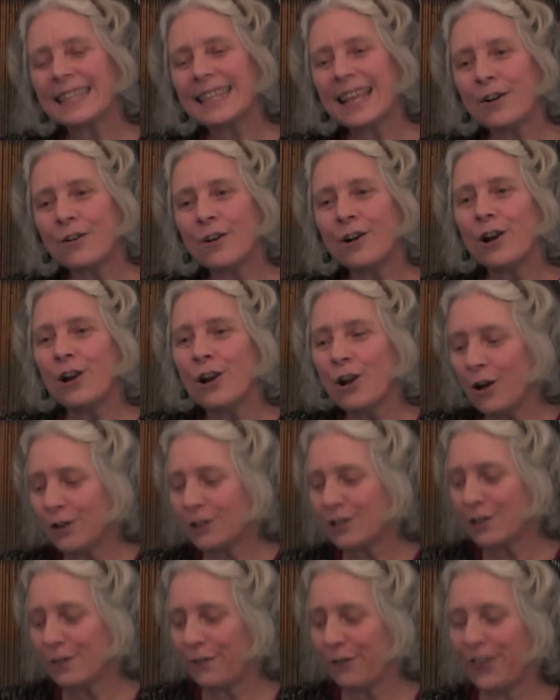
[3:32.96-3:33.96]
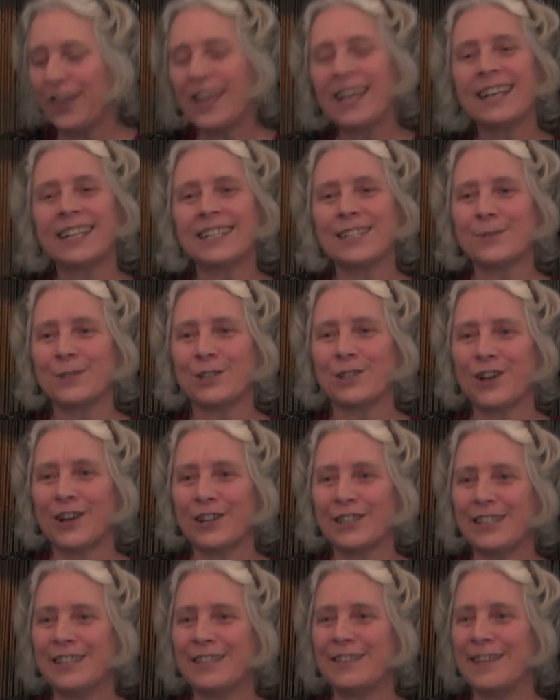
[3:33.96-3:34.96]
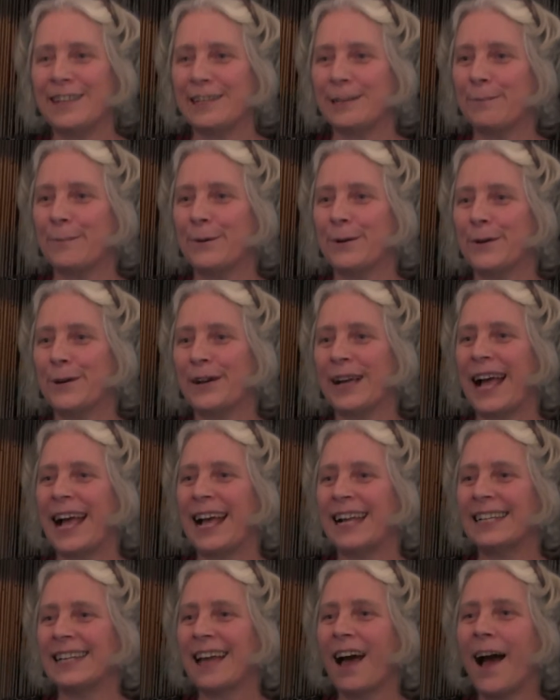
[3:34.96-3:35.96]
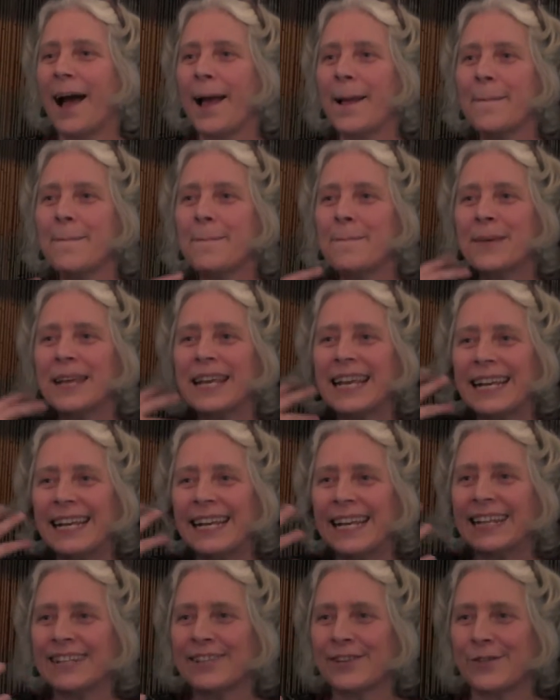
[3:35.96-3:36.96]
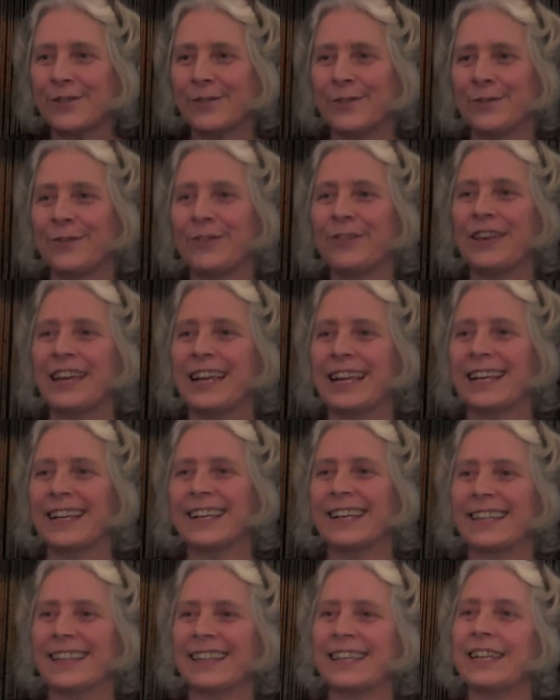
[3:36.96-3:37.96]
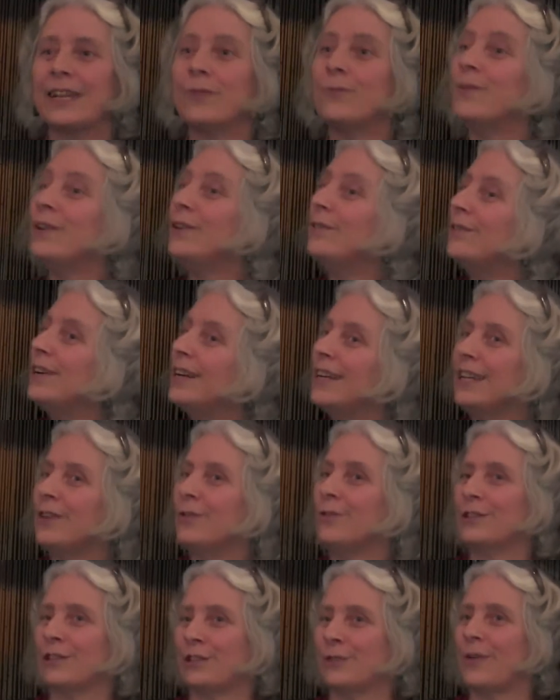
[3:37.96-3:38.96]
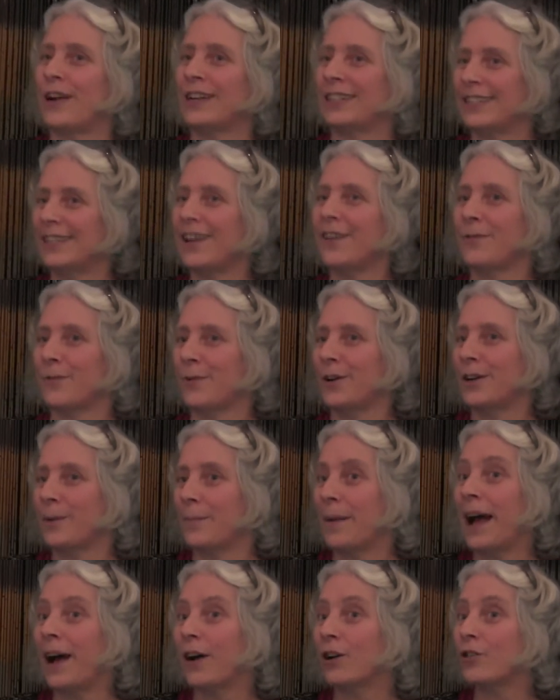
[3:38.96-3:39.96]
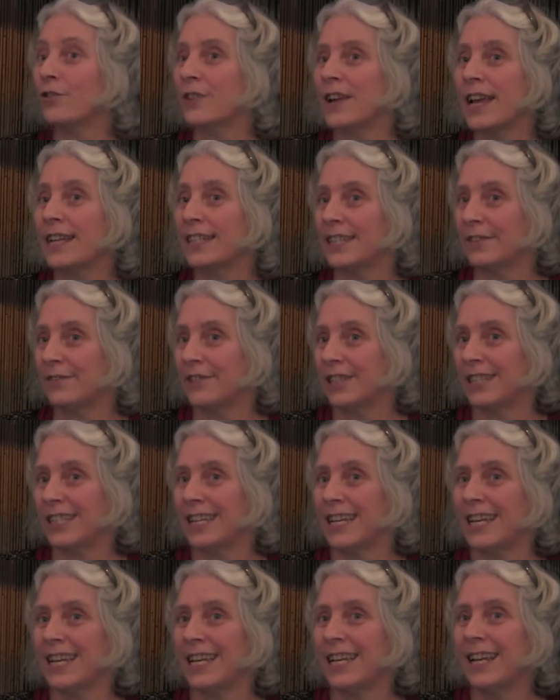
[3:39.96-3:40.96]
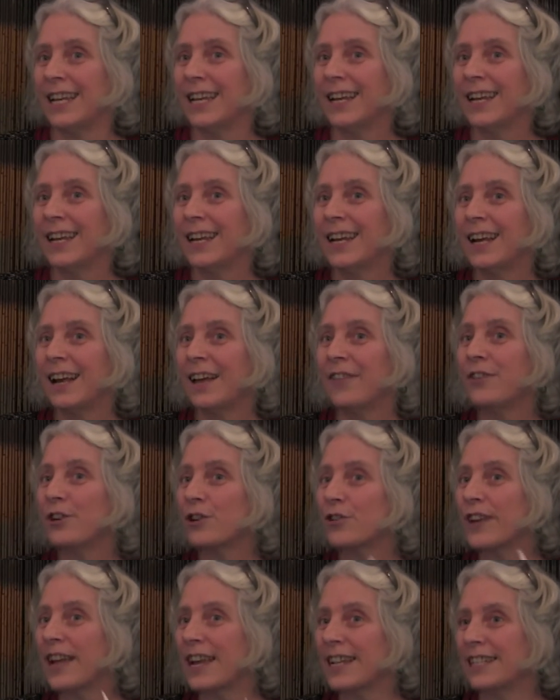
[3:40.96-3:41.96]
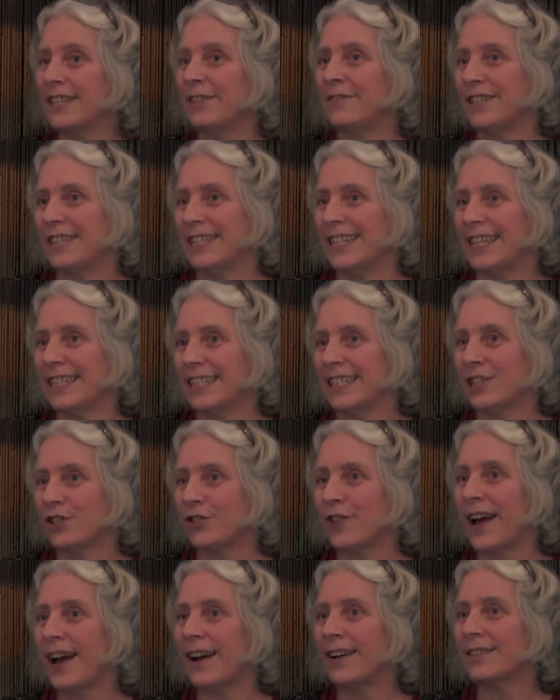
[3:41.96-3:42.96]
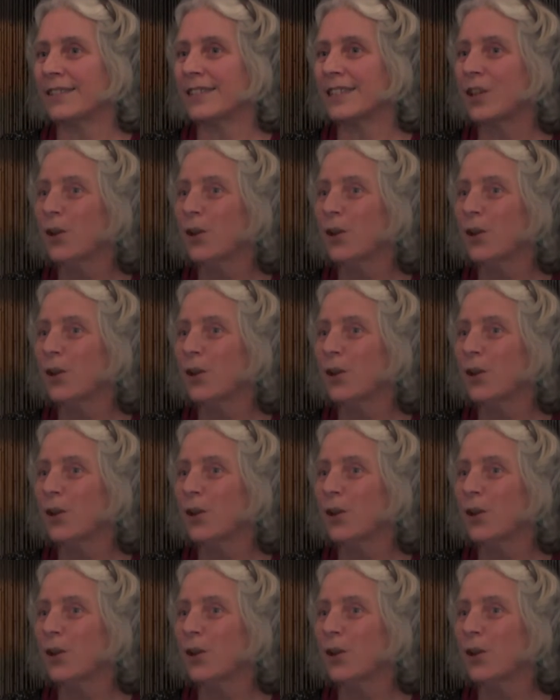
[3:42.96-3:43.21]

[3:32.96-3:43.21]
There are a lot of things which aren't in this book, and I'm beginning to think that we really ought to write another one about creativity and the creativity in Stroud.